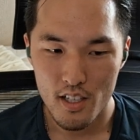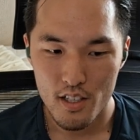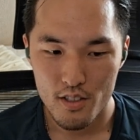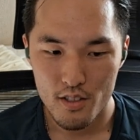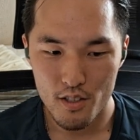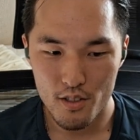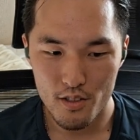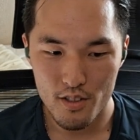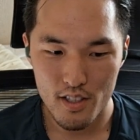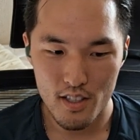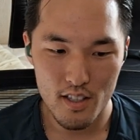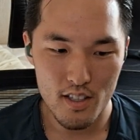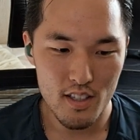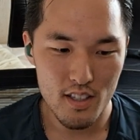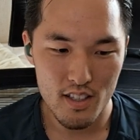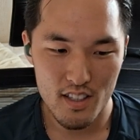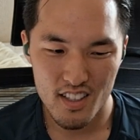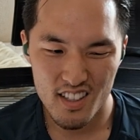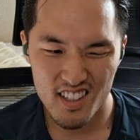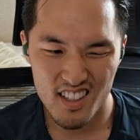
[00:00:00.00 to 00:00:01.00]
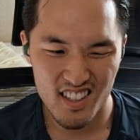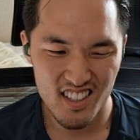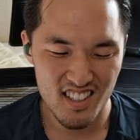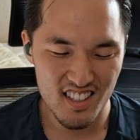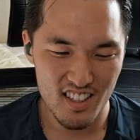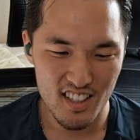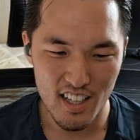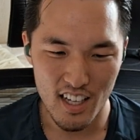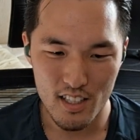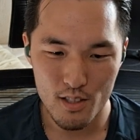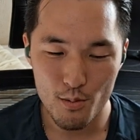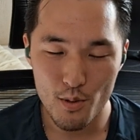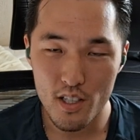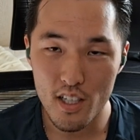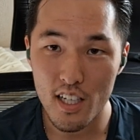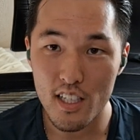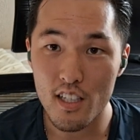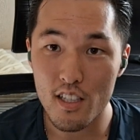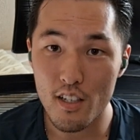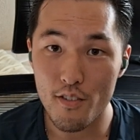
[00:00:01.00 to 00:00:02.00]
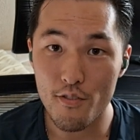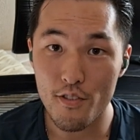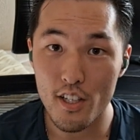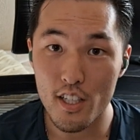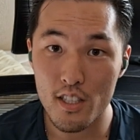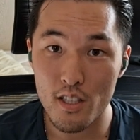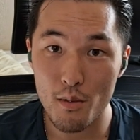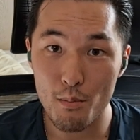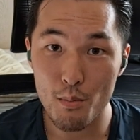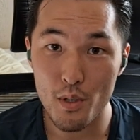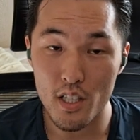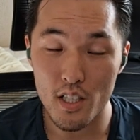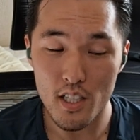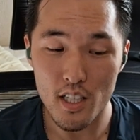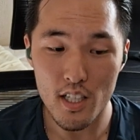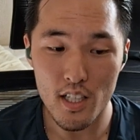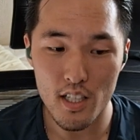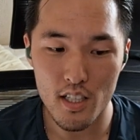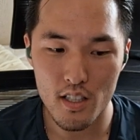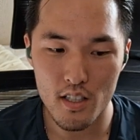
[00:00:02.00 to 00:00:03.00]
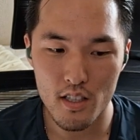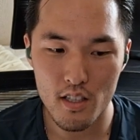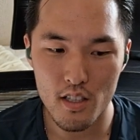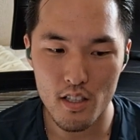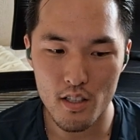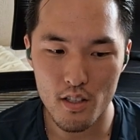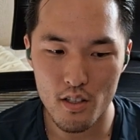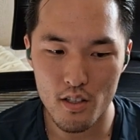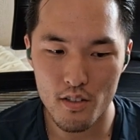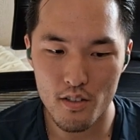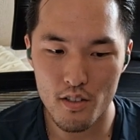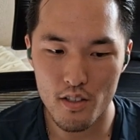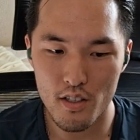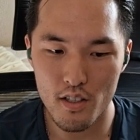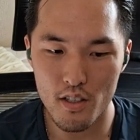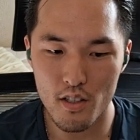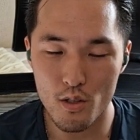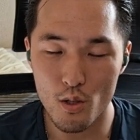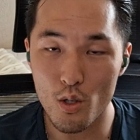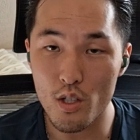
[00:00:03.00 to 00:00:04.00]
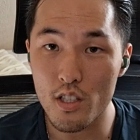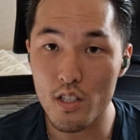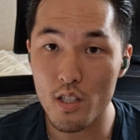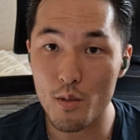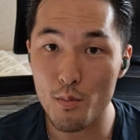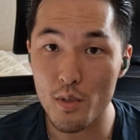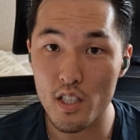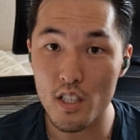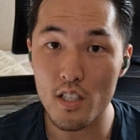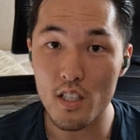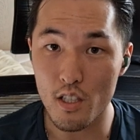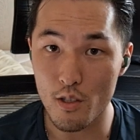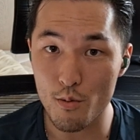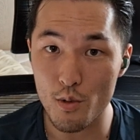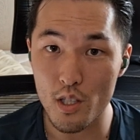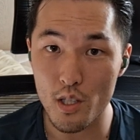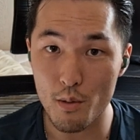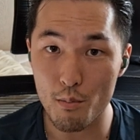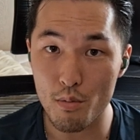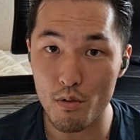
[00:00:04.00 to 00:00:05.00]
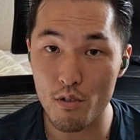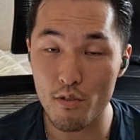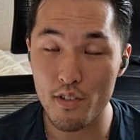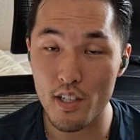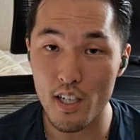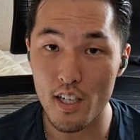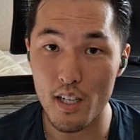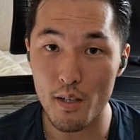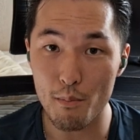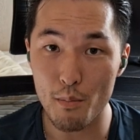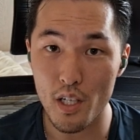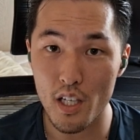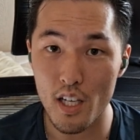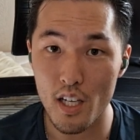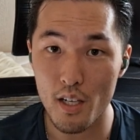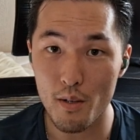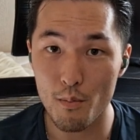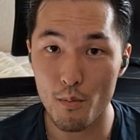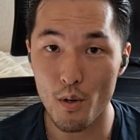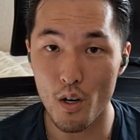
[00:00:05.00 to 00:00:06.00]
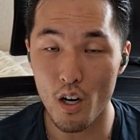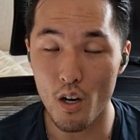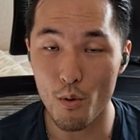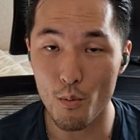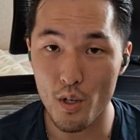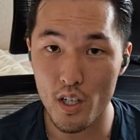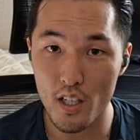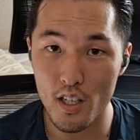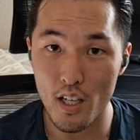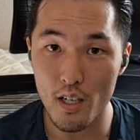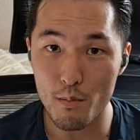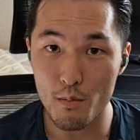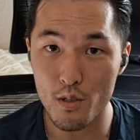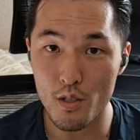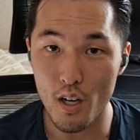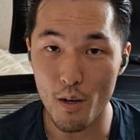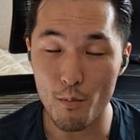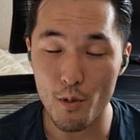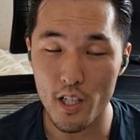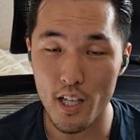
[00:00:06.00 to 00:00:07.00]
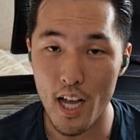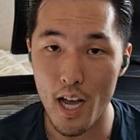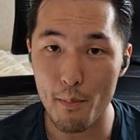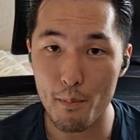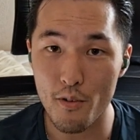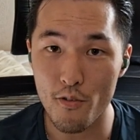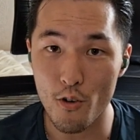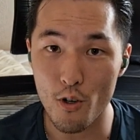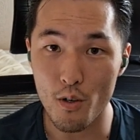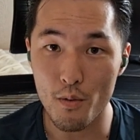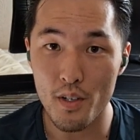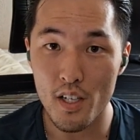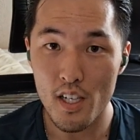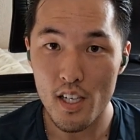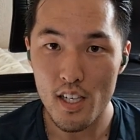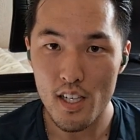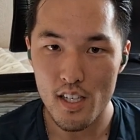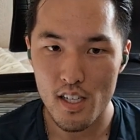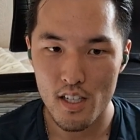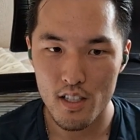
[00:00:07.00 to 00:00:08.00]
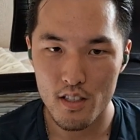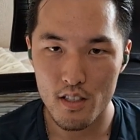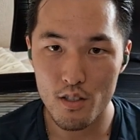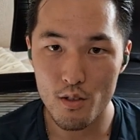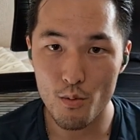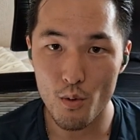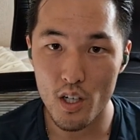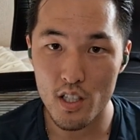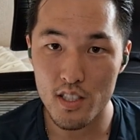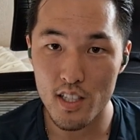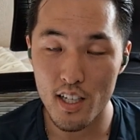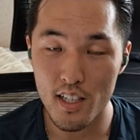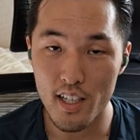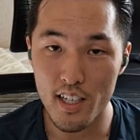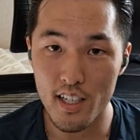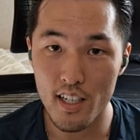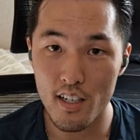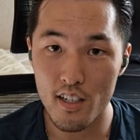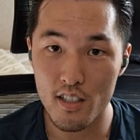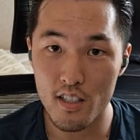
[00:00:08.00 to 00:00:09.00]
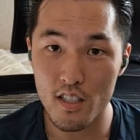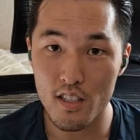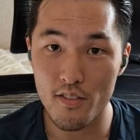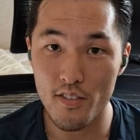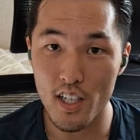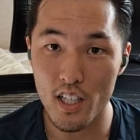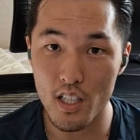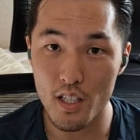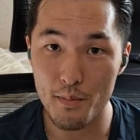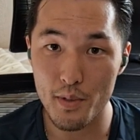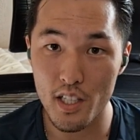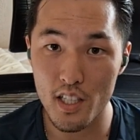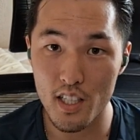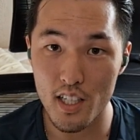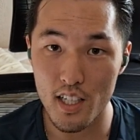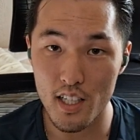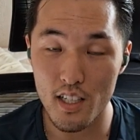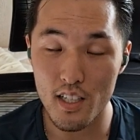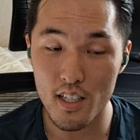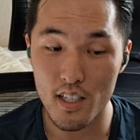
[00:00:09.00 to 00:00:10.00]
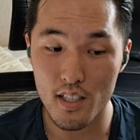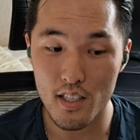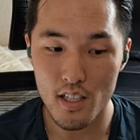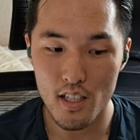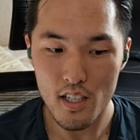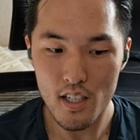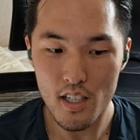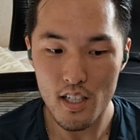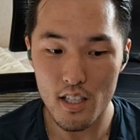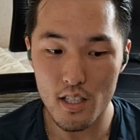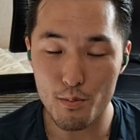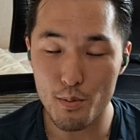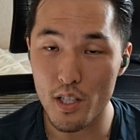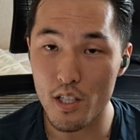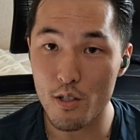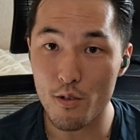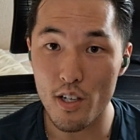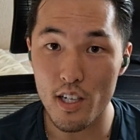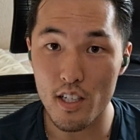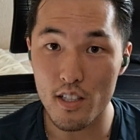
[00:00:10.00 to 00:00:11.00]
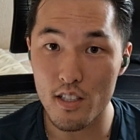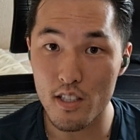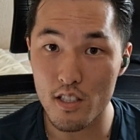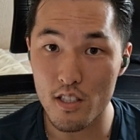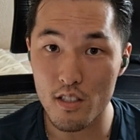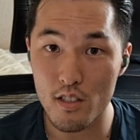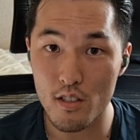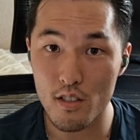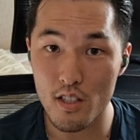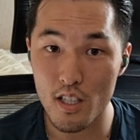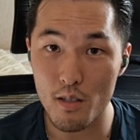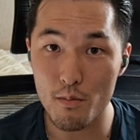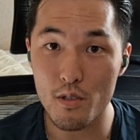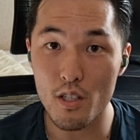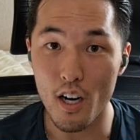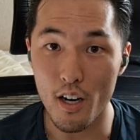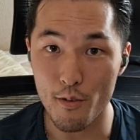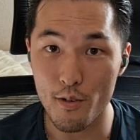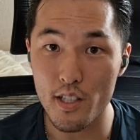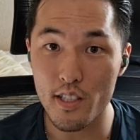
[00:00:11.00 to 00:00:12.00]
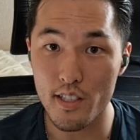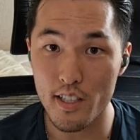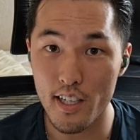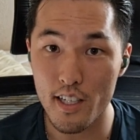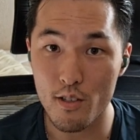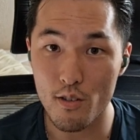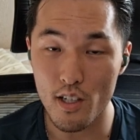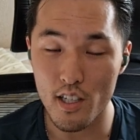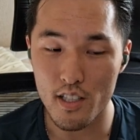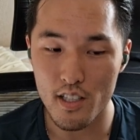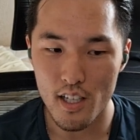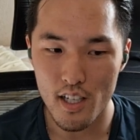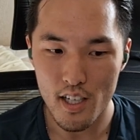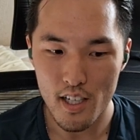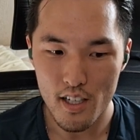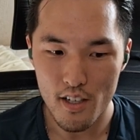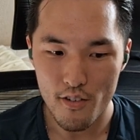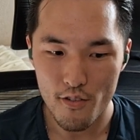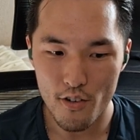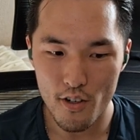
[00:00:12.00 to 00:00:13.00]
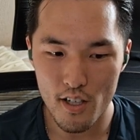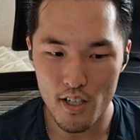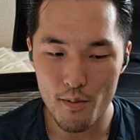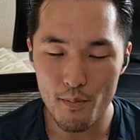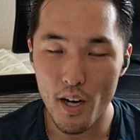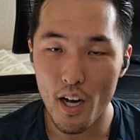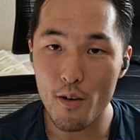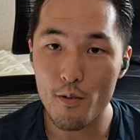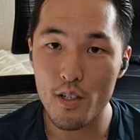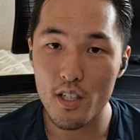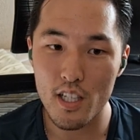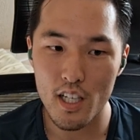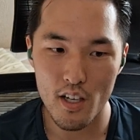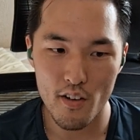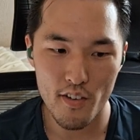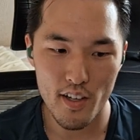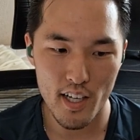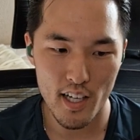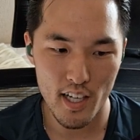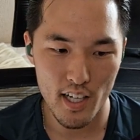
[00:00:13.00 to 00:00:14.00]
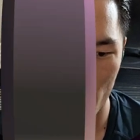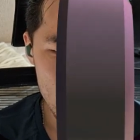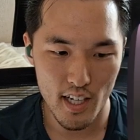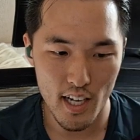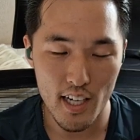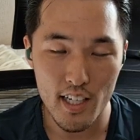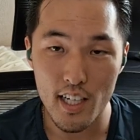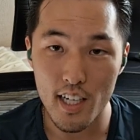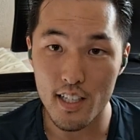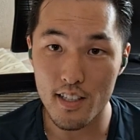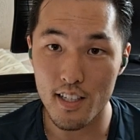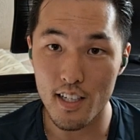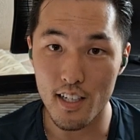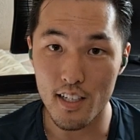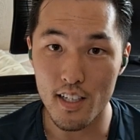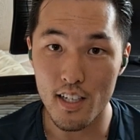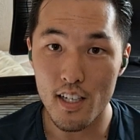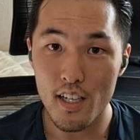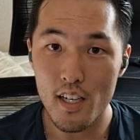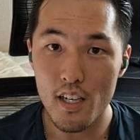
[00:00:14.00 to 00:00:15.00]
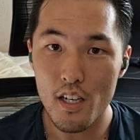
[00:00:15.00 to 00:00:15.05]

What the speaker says: So that's what kind of conflicts it, but in the loyalty mission he really proved it and became one of them, so I'm really happy for him to watch that like character development, and he's been a great addition to the team, so I really like Grunt. for him, I would give a 8 out of 10.